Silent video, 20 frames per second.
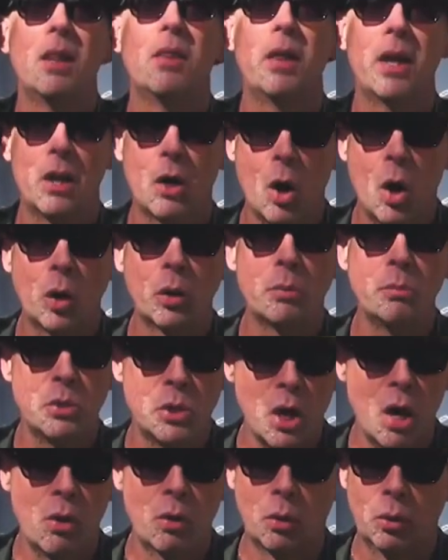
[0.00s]
They called them
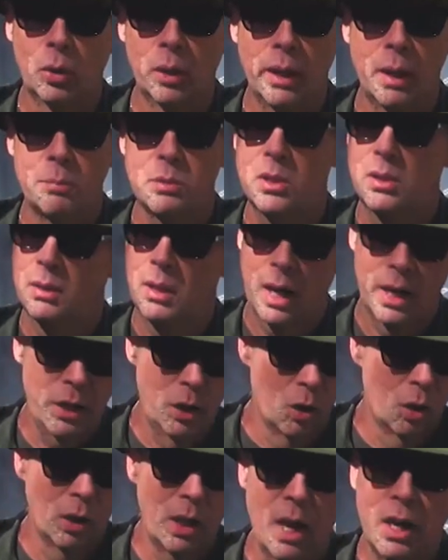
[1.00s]
jungle clips. I
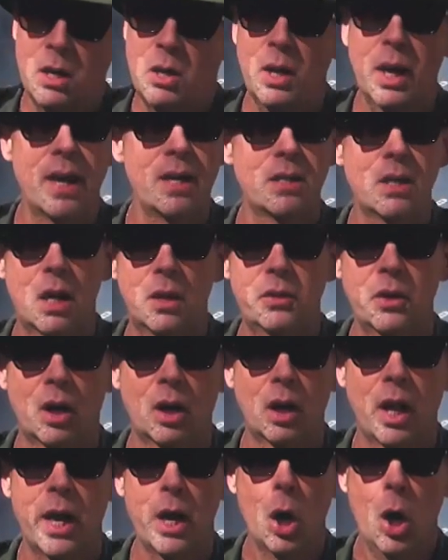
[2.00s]
know a lot of you guys out
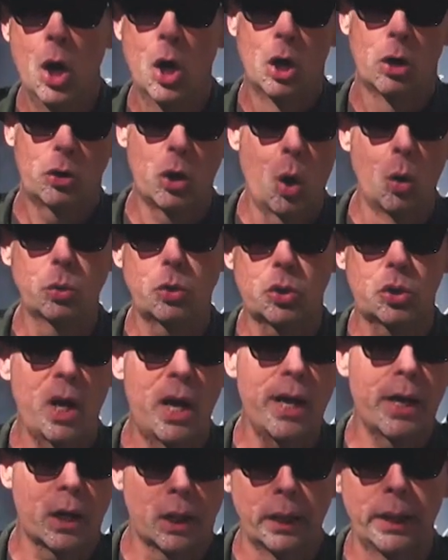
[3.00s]
there are like, don't
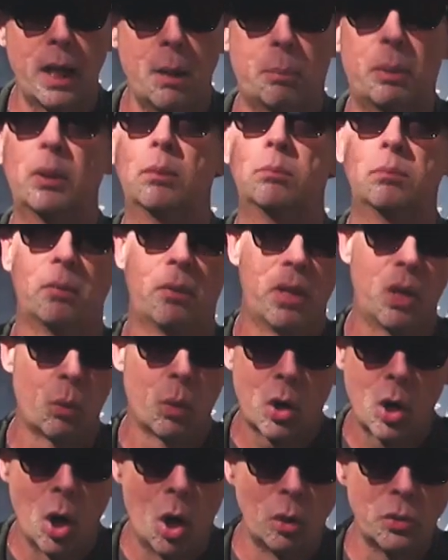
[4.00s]
say clip. They
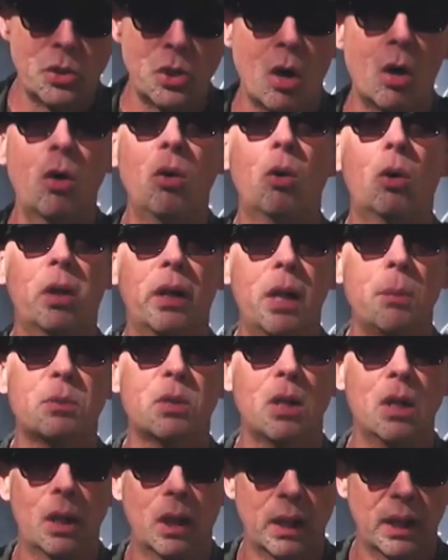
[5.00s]
were called jungle
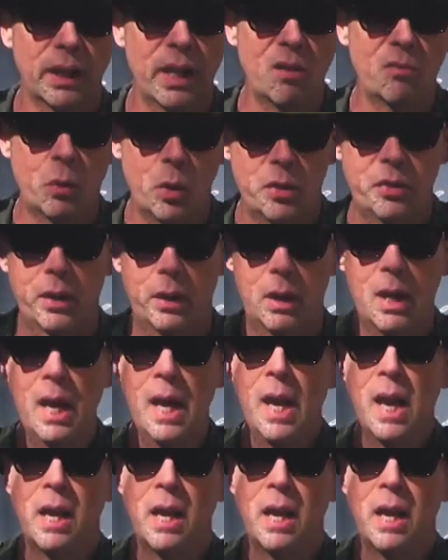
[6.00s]
clips, live with it.